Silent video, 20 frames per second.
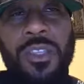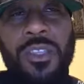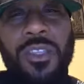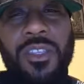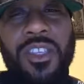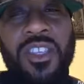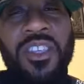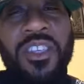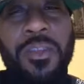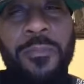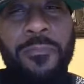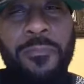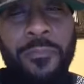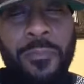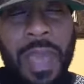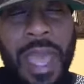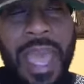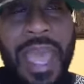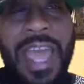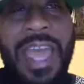The
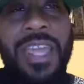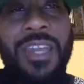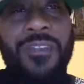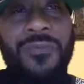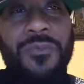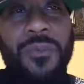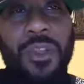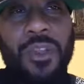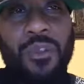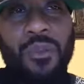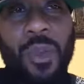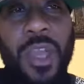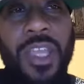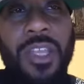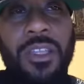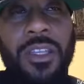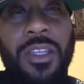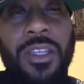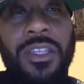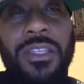demand for
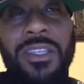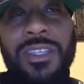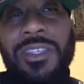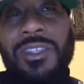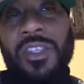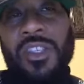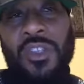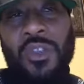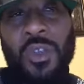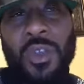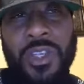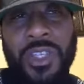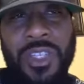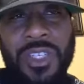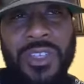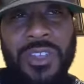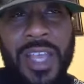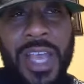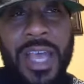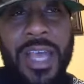greatness is in your
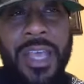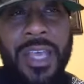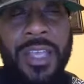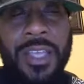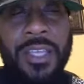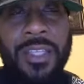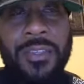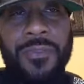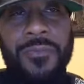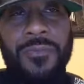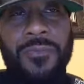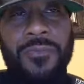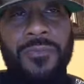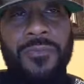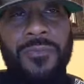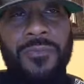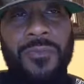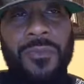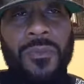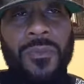design
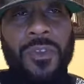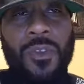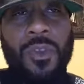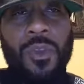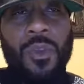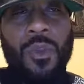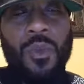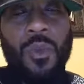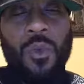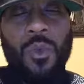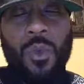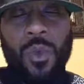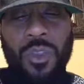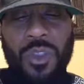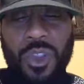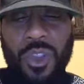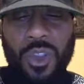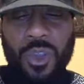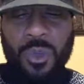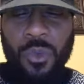when
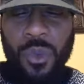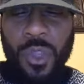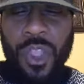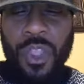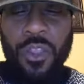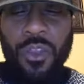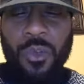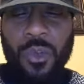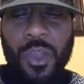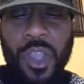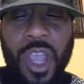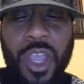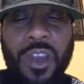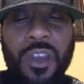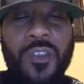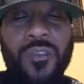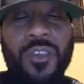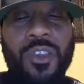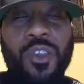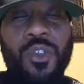the cre creator
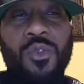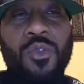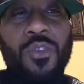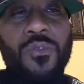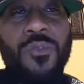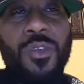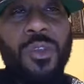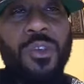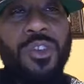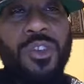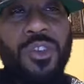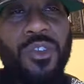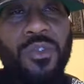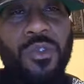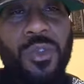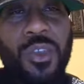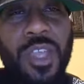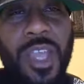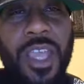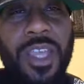of the universe
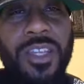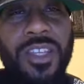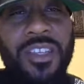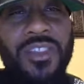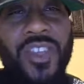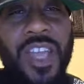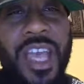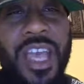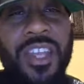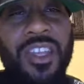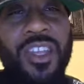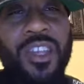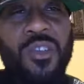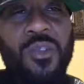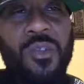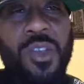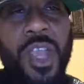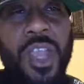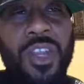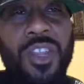create designed and
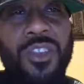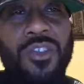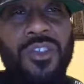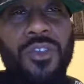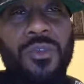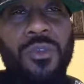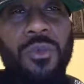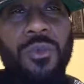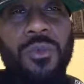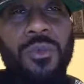created you,